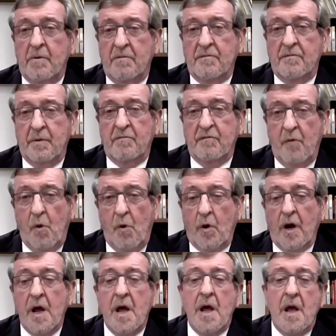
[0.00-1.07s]
before.
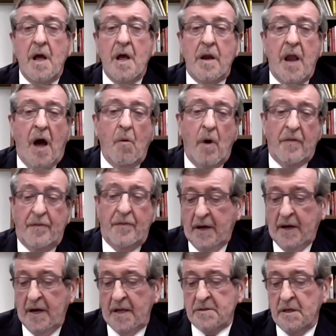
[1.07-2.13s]
Now I
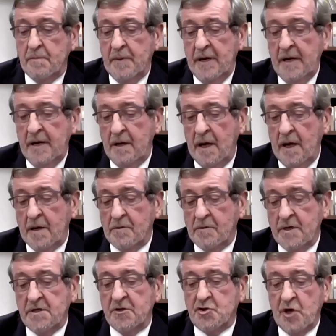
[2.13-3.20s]
think it will be
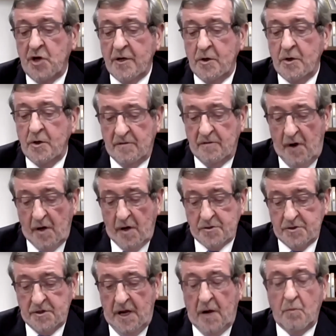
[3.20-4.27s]
disingenuous of
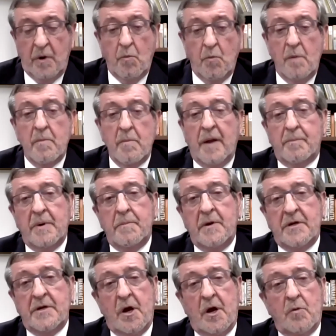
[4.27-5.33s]
us, and we will not be
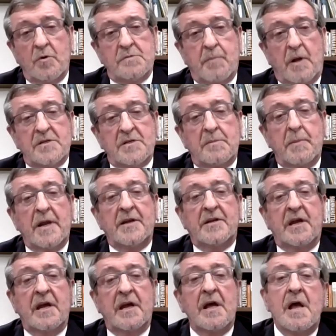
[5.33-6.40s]
meeting our
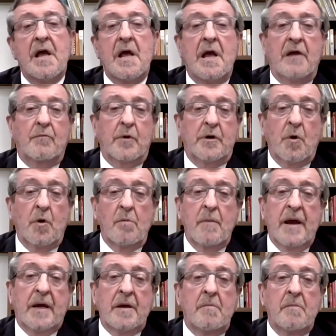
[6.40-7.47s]
responsibility if we don't
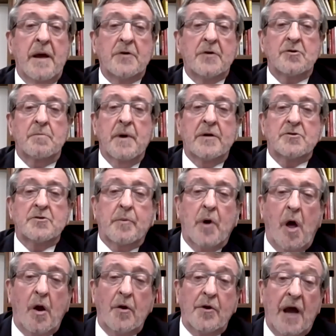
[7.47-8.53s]
make it a major
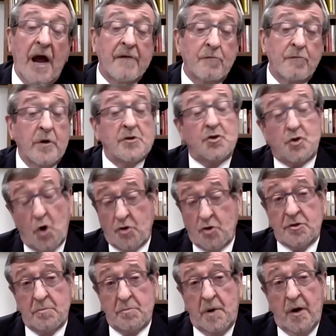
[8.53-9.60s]
priority. I've
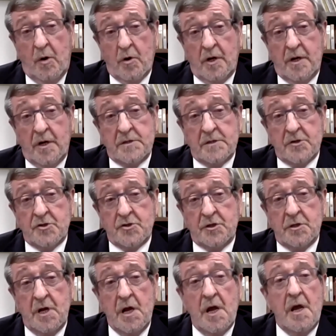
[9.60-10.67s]
restructured my
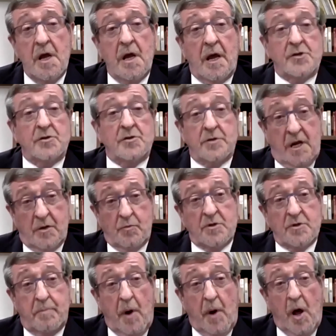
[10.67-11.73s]
organization in
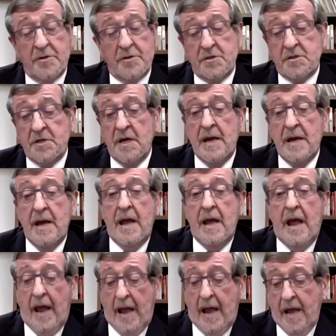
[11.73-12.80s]
response,
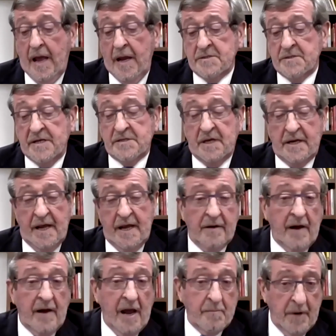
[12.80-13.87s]
and as I said
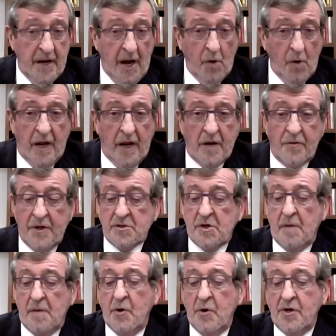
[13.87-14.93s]
earlier, I've been out in these
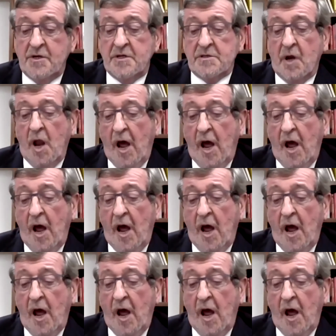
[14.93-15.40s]
communities a lot